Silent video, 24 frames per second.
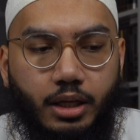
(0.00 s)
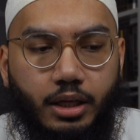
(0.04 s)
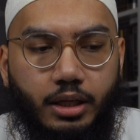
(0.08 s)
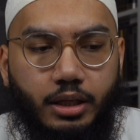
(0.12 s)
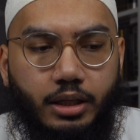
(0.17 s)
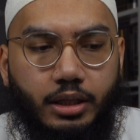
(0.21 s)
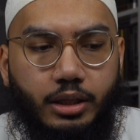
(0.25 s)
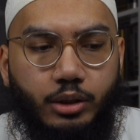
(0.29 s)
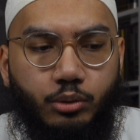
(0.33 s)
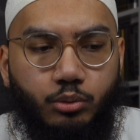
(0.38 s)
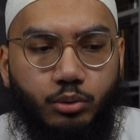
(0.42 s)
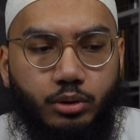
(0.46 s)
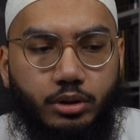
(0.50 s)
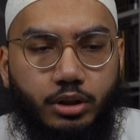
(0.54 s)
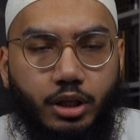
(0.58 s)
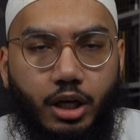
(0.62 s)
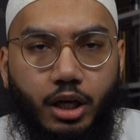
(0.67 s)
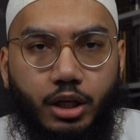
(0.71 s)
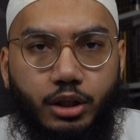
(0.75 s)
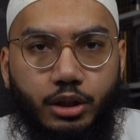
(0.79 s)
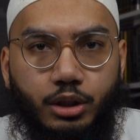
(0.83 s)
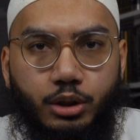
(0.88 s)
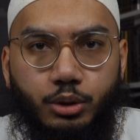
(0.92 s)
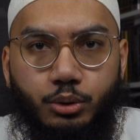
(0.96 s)
He will
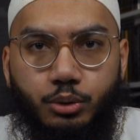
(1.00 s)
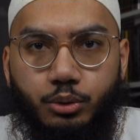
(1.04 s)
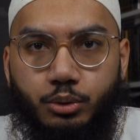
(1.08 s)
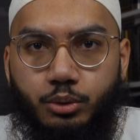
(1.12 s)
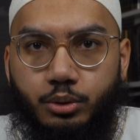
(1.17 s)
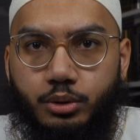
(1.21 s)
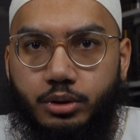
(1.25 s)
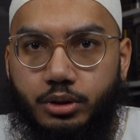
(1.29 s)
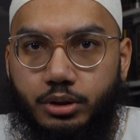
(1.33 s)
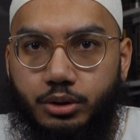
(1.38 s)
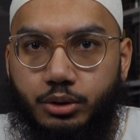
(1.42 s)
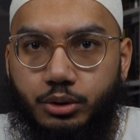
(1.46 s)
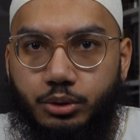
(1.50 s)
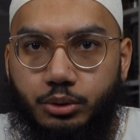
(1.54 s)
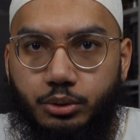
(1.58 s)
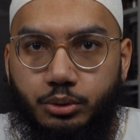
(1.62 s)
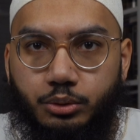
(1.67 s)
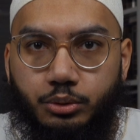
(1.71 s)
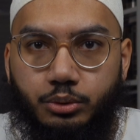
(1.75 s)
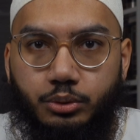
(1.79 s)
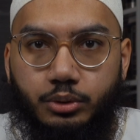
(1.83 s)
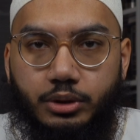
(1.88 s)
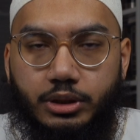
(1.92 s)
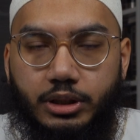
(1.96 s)
allude
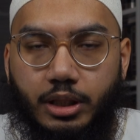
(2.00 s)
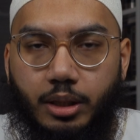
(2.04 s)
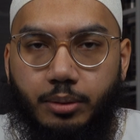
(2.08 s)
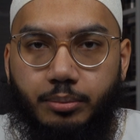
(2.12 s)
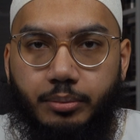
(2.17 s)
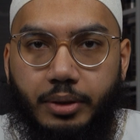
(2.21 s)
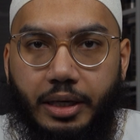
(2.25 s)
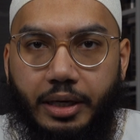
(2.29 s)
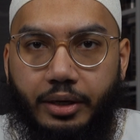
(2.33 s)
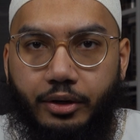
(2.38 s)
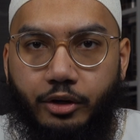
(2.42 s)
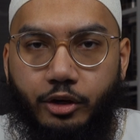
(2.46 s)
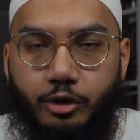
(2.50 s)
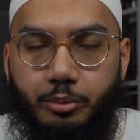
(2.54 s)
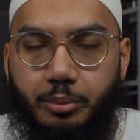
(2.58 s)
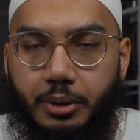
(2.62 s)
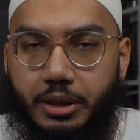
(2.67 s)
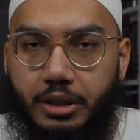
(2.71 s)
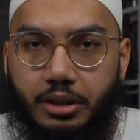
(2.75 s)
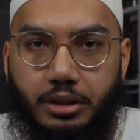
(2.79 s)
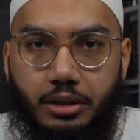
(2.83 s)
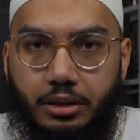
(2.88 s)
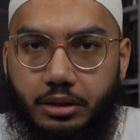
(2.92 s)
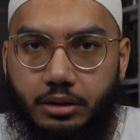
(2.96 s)
to some
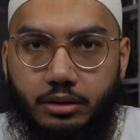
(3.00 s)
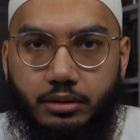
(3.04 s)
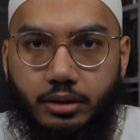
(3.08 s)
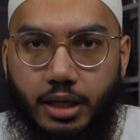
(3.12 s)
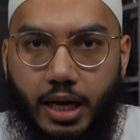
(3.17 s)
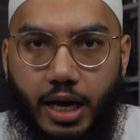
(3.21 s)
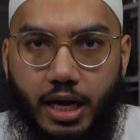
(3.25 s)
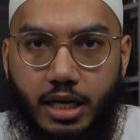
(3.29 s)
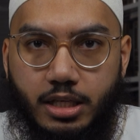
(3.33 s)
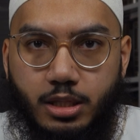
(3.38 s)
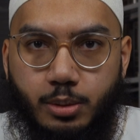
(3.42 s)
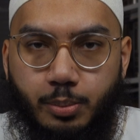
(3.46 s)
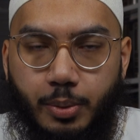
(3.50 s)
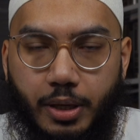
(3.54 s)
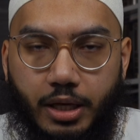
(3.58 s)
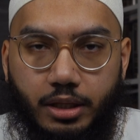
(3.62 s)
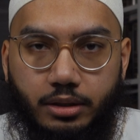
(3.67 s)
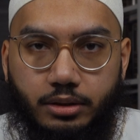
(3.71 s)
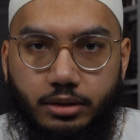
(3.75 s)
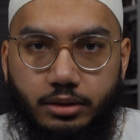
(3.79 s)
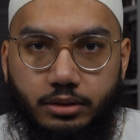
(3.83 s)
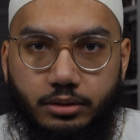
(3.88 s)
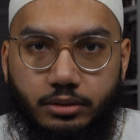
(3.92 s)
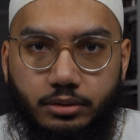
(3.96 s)
Arabic
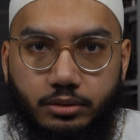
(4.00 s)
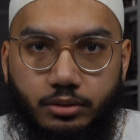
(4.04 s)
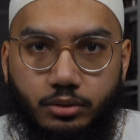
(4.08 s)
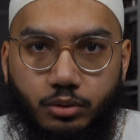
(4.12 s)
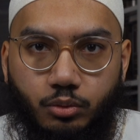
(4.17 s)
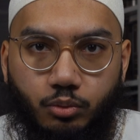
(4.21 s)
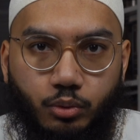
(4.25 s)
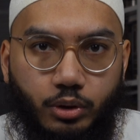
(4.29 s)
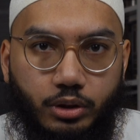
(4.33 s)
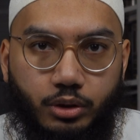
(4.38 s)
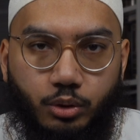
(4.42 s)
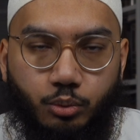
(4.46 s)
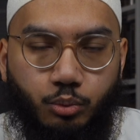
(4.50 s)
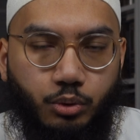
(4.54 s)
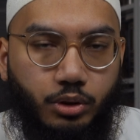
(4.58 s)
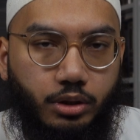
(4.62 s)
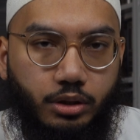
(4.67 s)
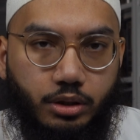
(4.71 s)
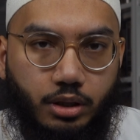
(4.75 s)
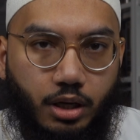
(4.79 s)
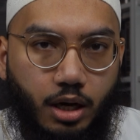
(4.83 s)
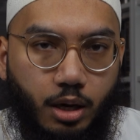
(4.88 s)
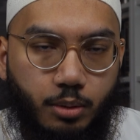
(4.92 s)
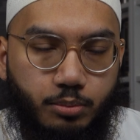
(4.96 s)
aspect where the
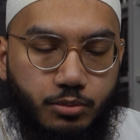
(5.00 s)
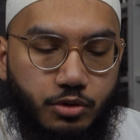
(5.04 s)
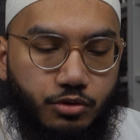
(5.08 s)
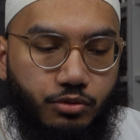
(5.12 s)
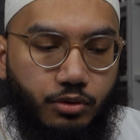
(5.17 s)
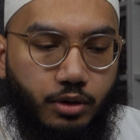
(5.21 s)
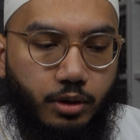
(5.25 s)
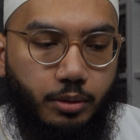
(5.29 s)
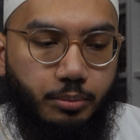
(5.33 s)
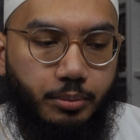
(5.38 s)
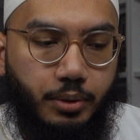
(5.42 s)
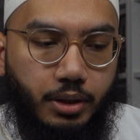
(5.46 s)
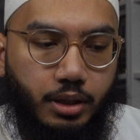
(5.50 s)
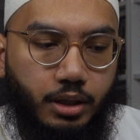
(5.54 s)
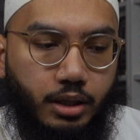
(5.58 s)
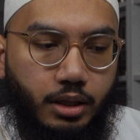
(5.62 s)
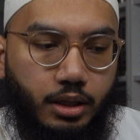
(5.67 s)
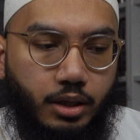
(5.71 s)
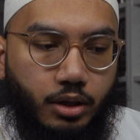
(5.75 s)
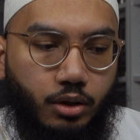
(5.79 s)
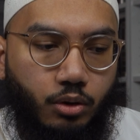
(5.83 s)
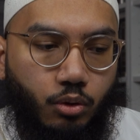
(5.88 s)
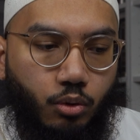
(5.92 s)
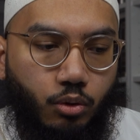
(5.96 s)
word comes from,
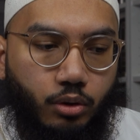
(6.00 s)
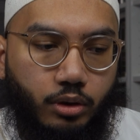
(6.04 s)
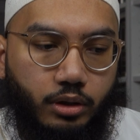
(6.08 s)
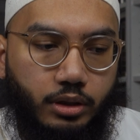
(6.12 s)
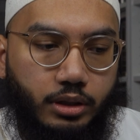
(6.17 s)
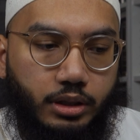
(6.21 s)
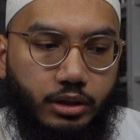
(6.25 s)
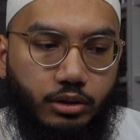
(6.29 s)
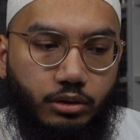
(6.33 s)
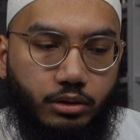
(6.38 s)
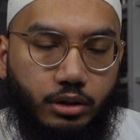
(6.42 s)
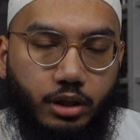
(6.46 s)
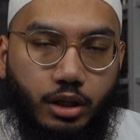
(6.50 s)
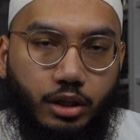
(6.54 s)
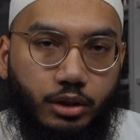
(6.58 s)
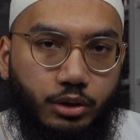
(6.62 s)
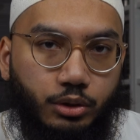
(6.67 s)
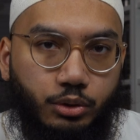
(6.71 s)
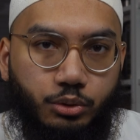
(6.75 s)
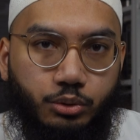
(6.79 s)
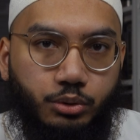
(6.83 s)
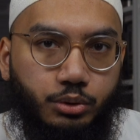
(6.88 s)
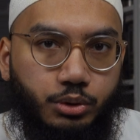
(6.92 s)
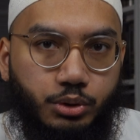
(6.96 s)
or he'll
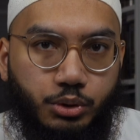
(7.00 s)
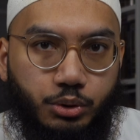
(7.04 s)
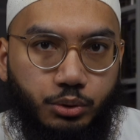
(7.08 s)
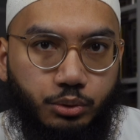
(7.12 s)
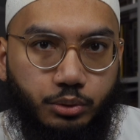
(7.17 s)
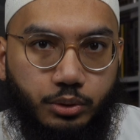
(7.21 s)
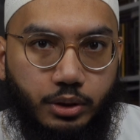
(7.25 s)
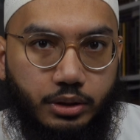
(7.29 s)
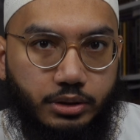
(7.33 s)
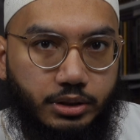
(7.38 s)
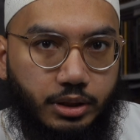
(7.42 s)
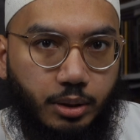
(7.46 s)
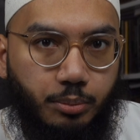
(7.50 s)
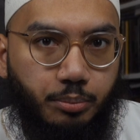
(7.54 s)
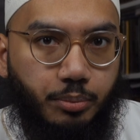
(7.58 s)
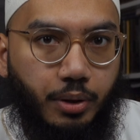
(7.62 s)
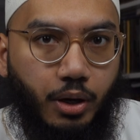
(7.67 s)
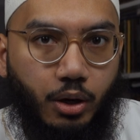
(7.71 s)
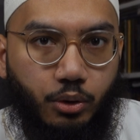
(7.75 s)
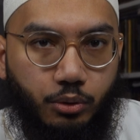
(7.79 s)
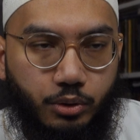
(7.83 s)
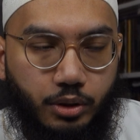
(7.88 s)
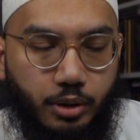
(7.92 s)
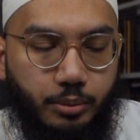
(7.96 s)
allude to some
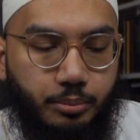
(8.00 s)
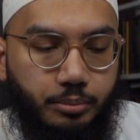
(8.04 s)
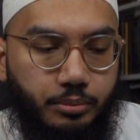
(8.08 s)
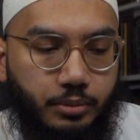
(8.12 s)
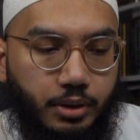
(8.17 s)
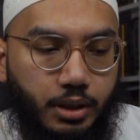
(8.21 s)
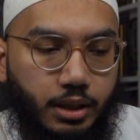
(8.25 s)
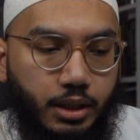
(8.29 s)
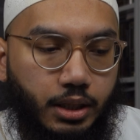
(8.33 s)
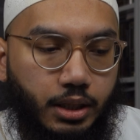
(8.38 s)
poem.